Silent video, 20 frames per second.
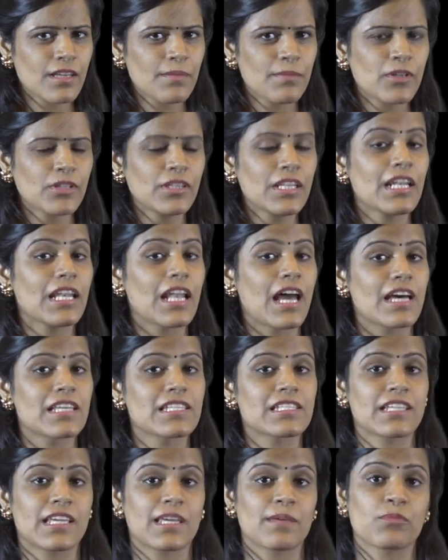Think about the
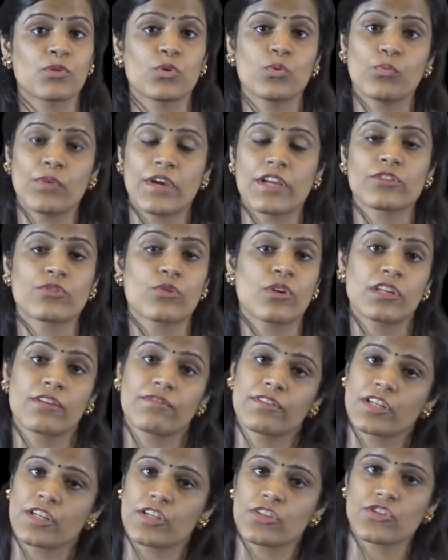last time you went
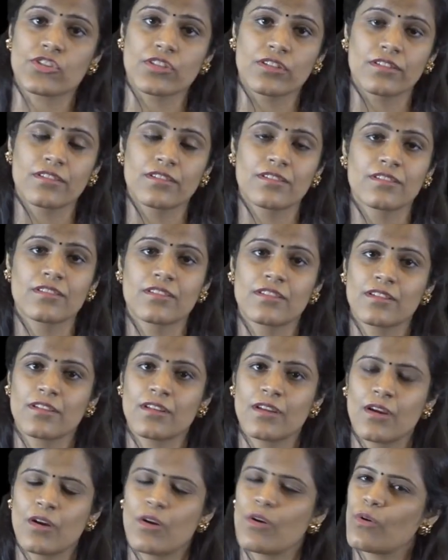on a vacation.
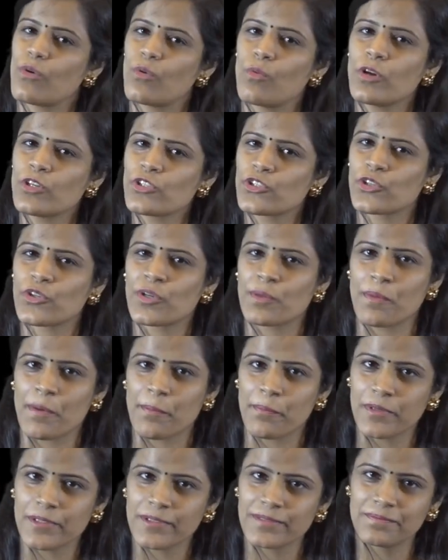What do you
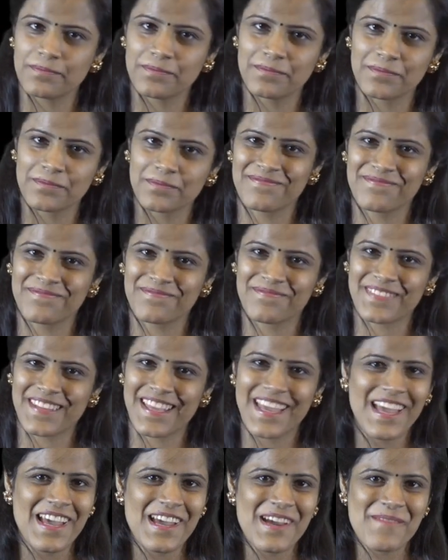remember?
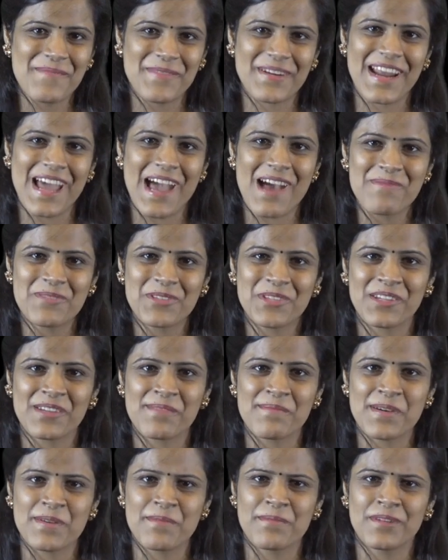Perhaps
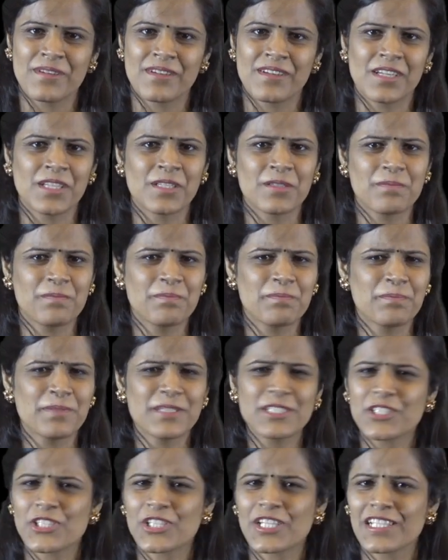you remember a
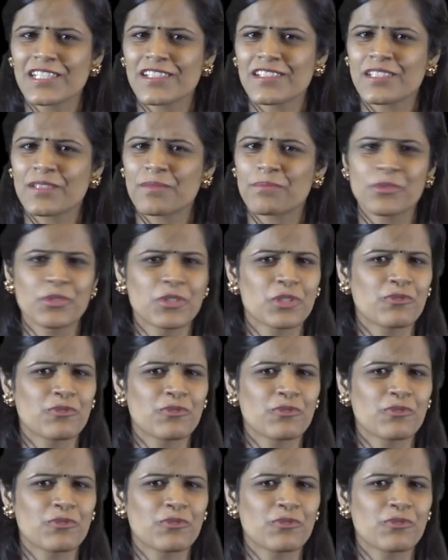particularly